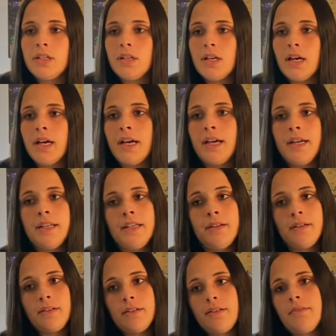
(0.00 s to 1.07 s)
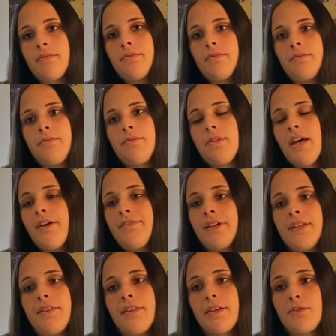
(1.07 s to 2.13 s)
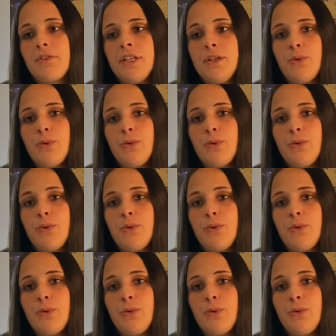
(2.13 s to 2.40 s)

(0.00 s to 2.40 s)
I didn't have anything green to